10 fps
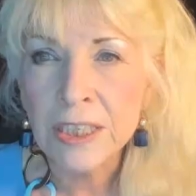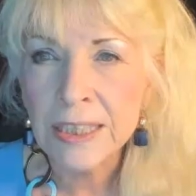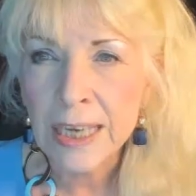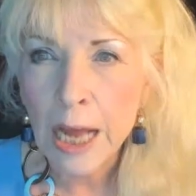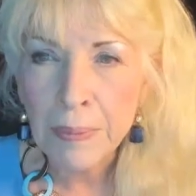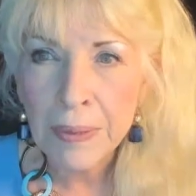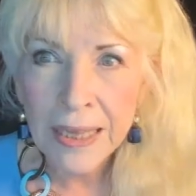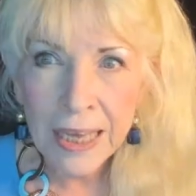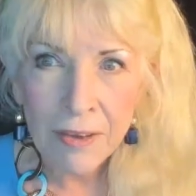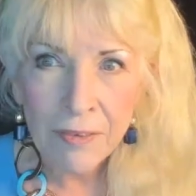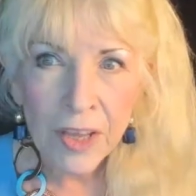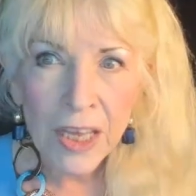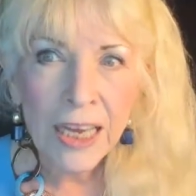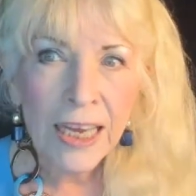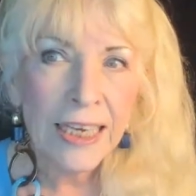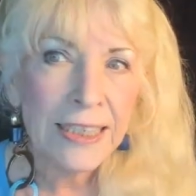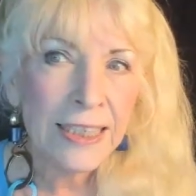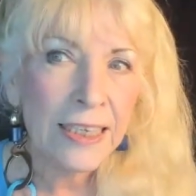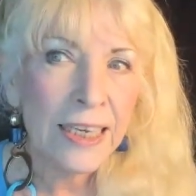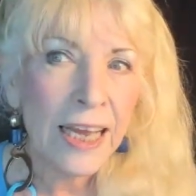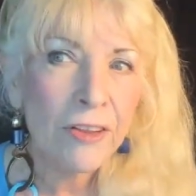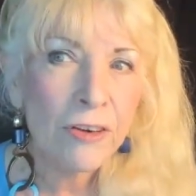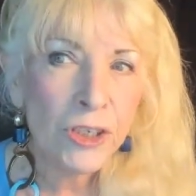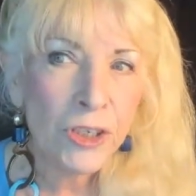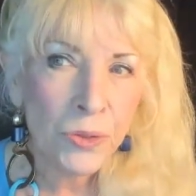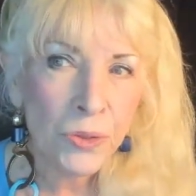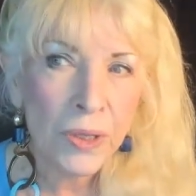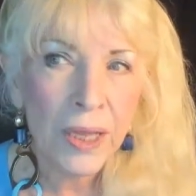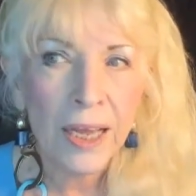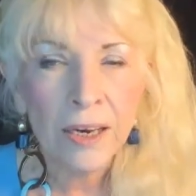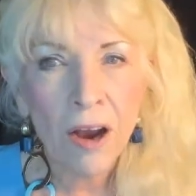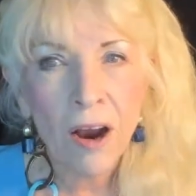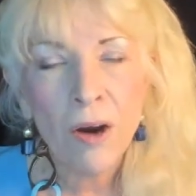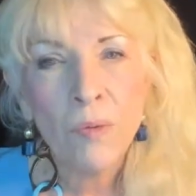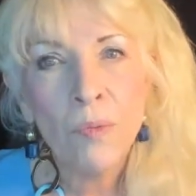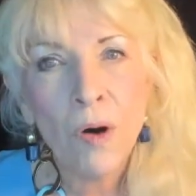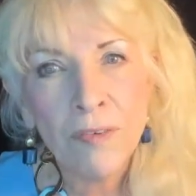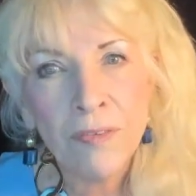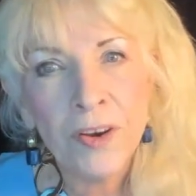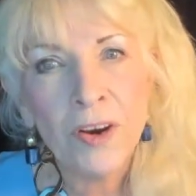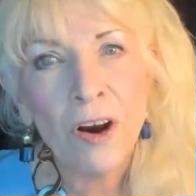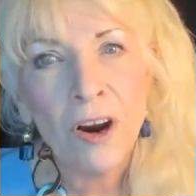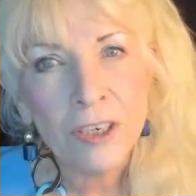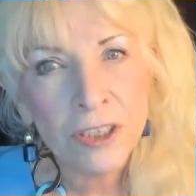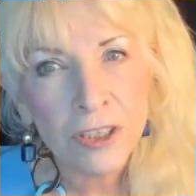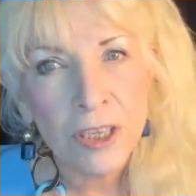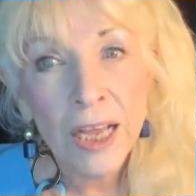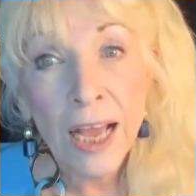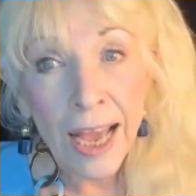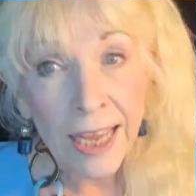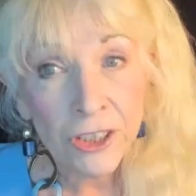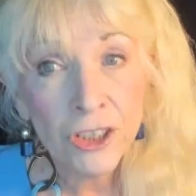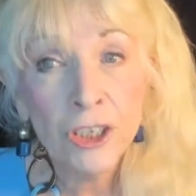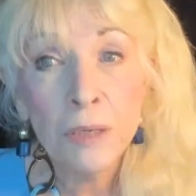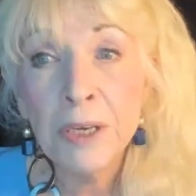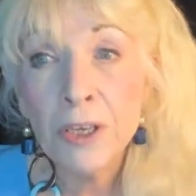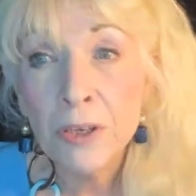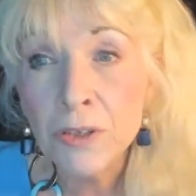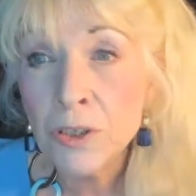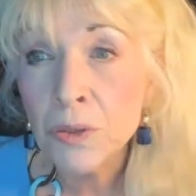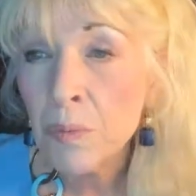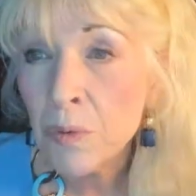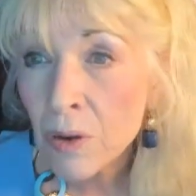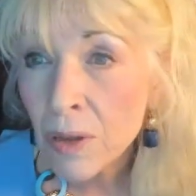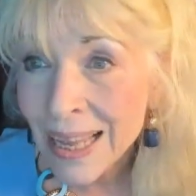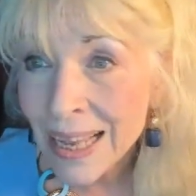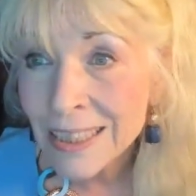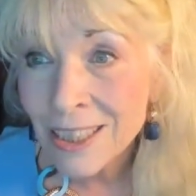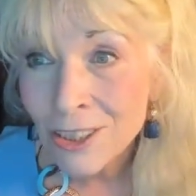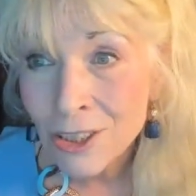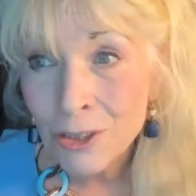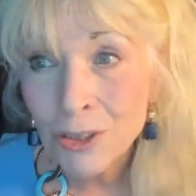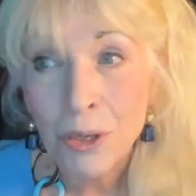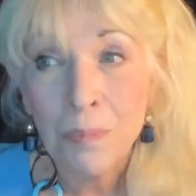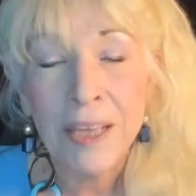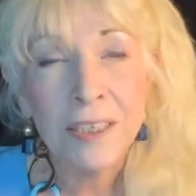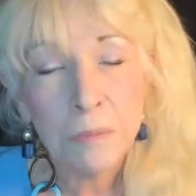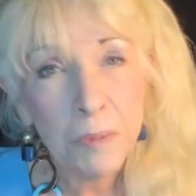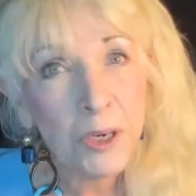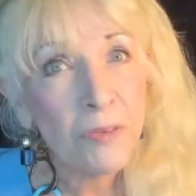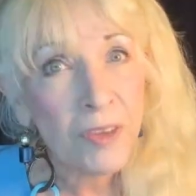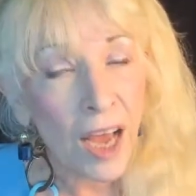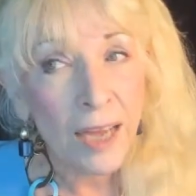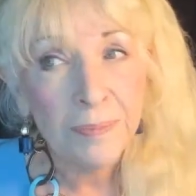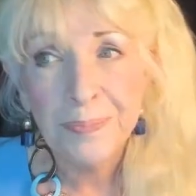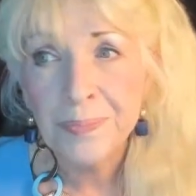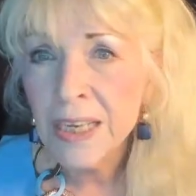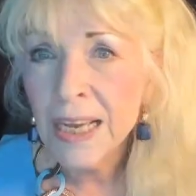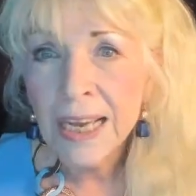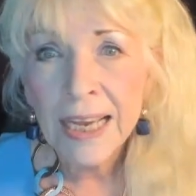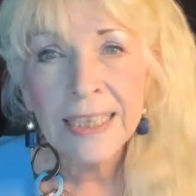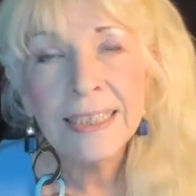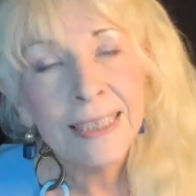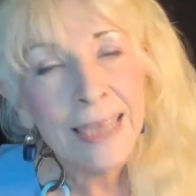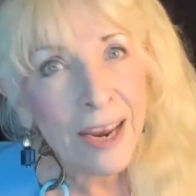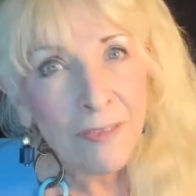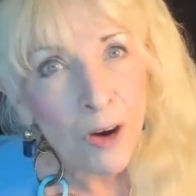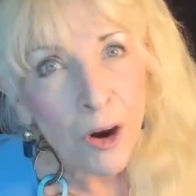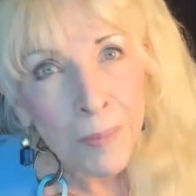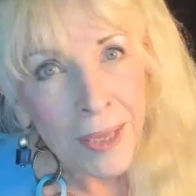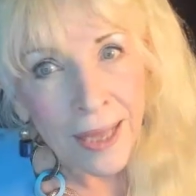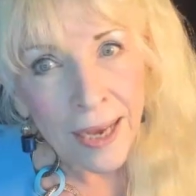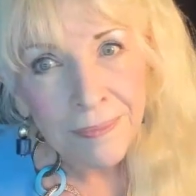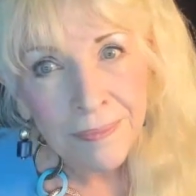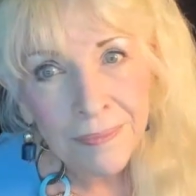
is that i believe it's another tool in our warfare arsenal and it should be used when we're led to do so by the spirit of god it's not a formula